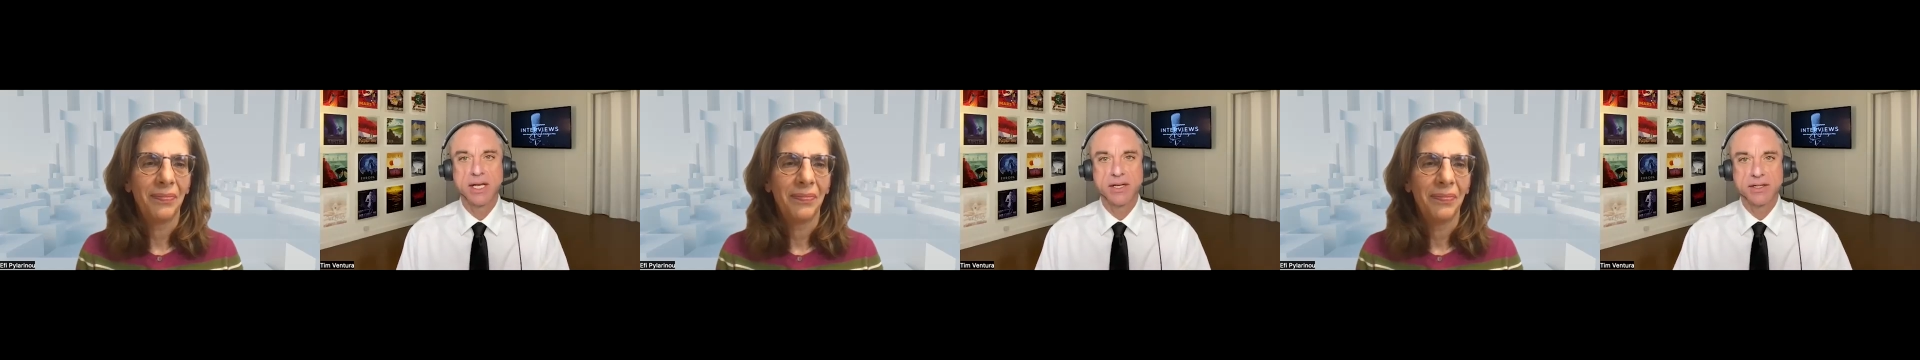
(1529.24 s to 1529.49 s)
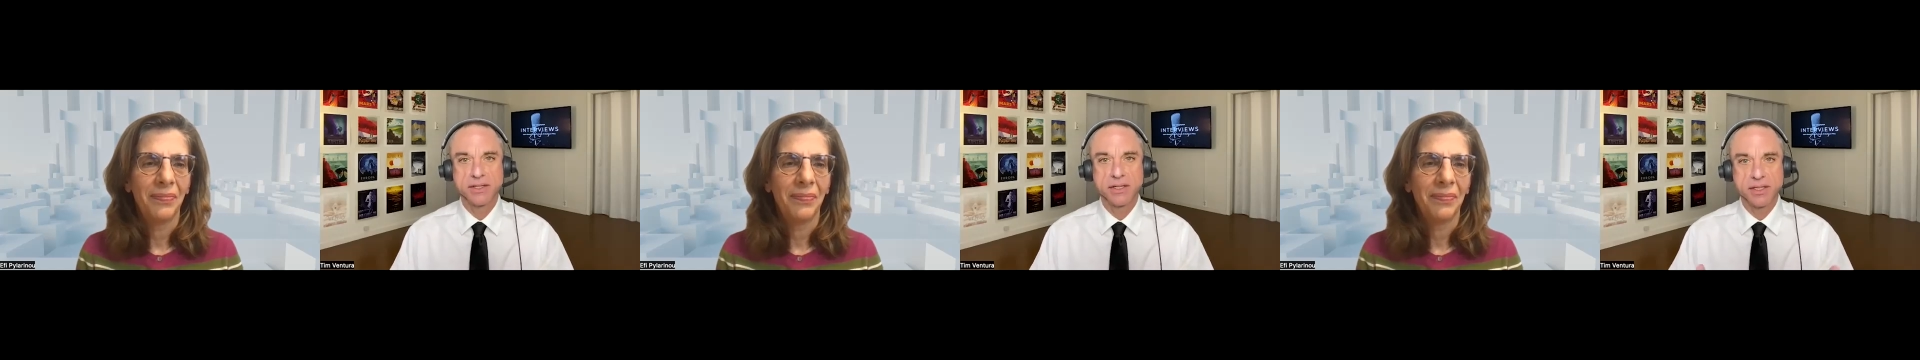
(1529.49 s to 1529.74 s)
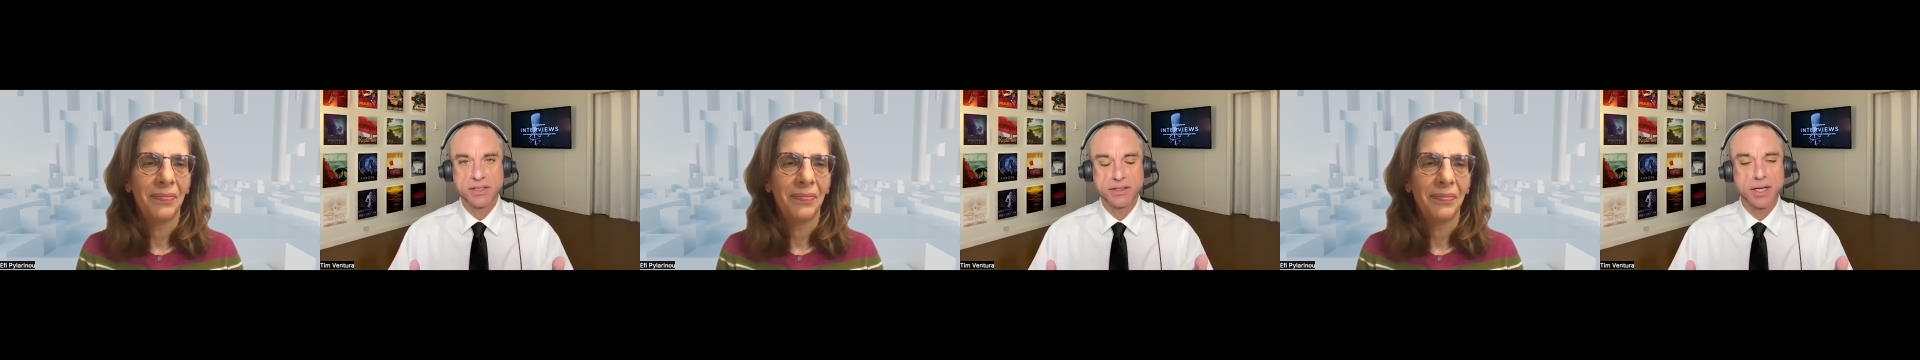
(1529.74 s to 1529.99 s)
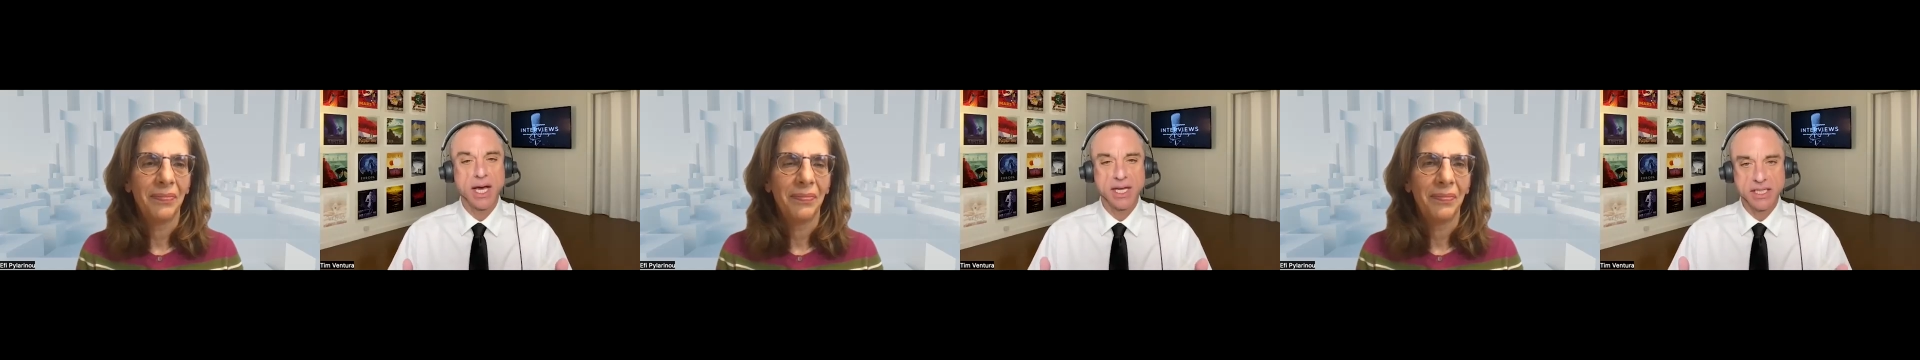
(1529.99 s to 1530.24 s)
Speaker 1: is this
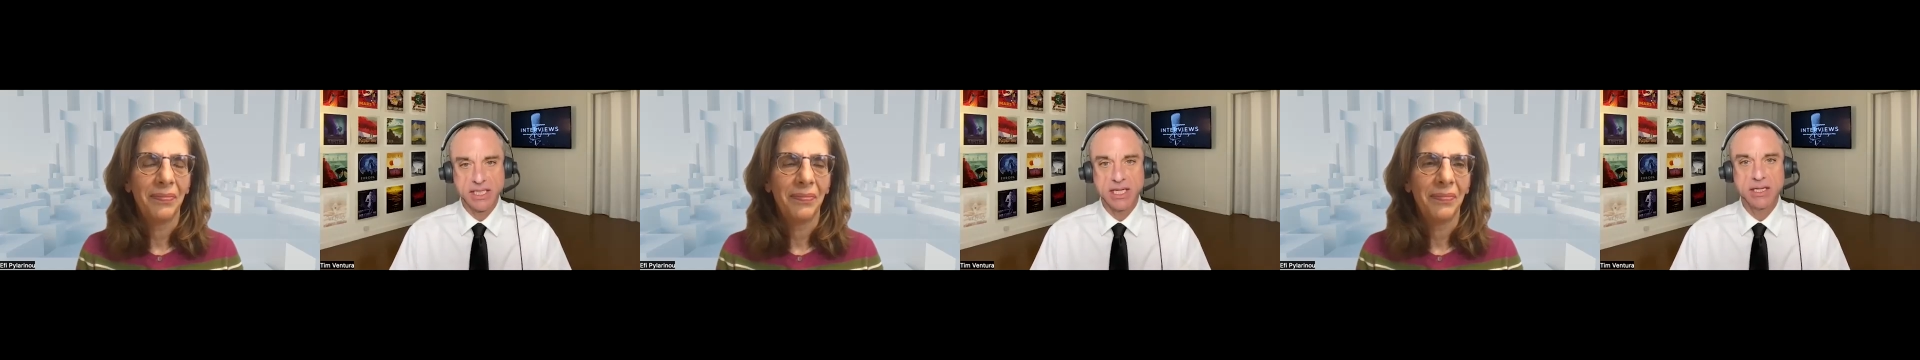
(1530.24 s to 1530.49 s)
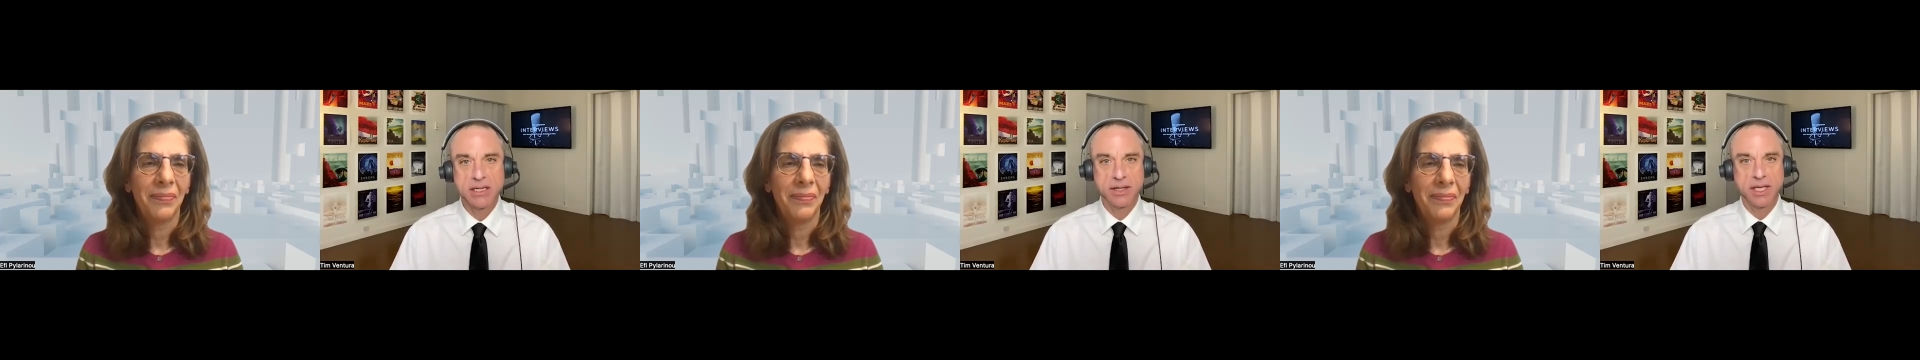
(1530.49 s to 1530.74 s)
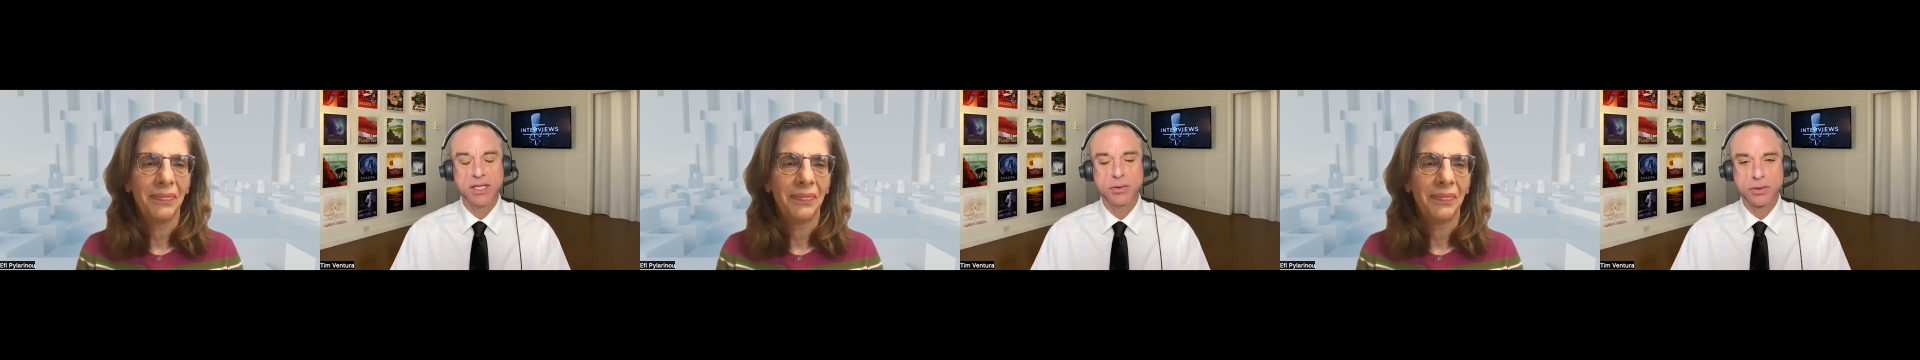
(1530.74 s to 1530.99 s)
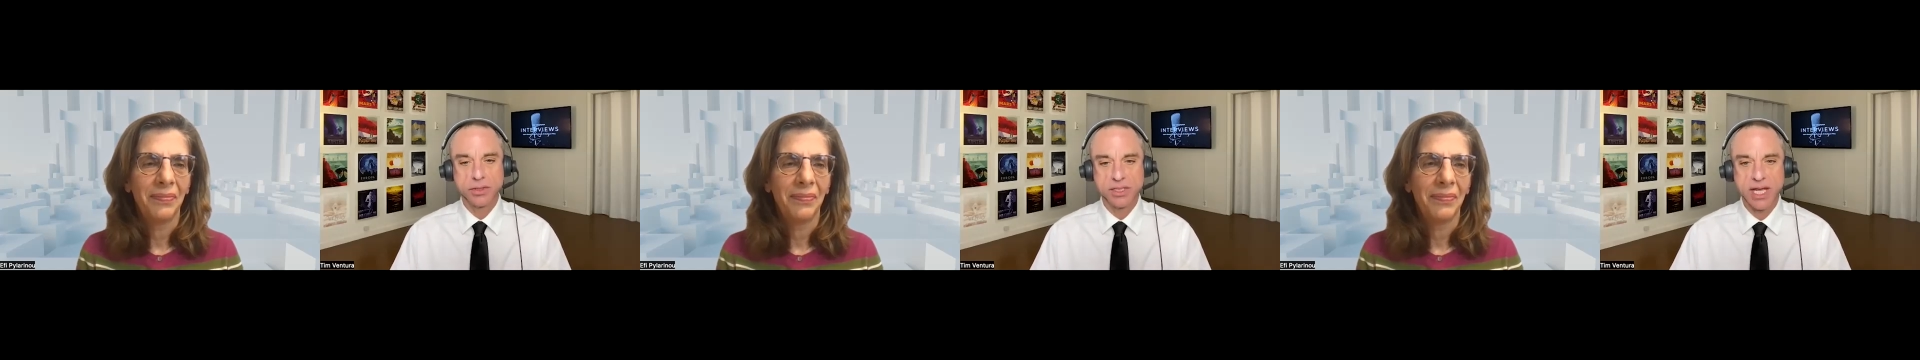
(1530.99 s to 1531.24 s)
idea that you
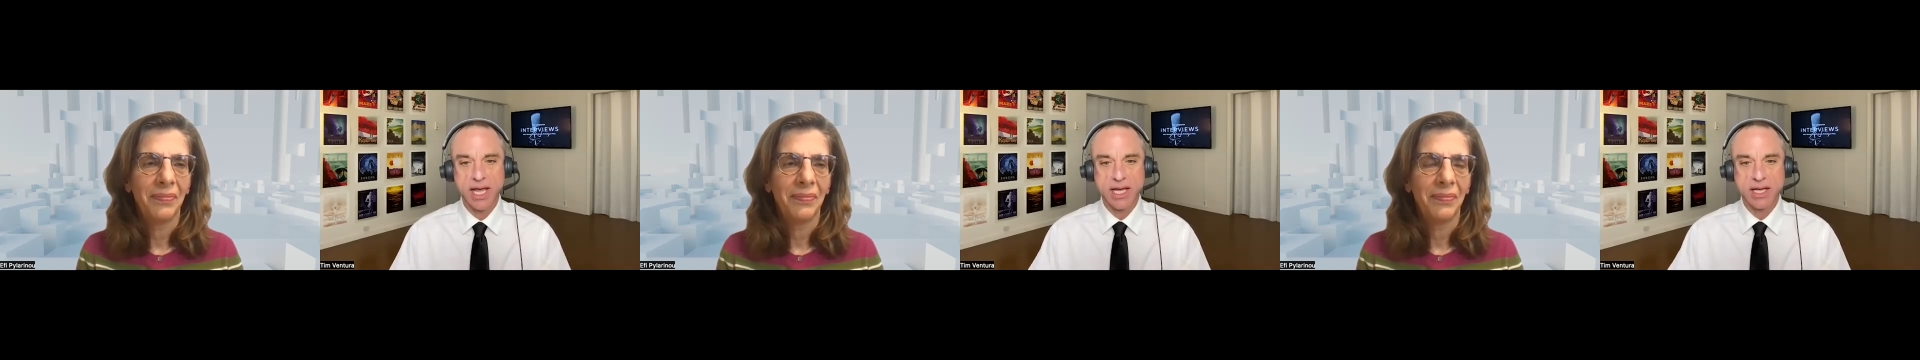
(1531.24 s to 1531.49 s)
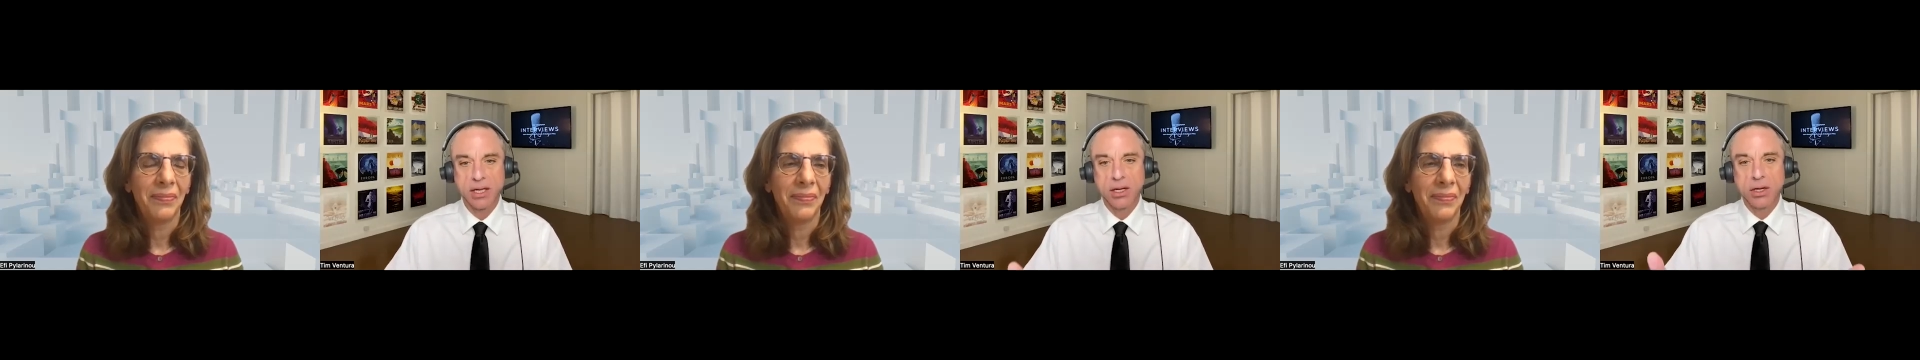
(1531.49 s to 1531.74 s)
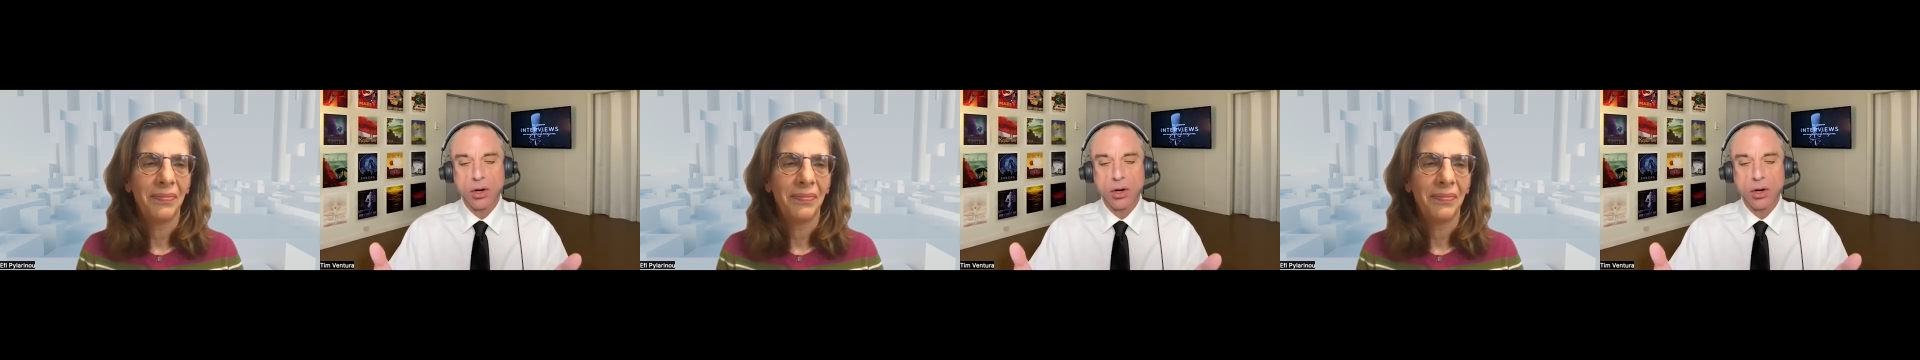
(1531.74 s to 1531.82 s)
could take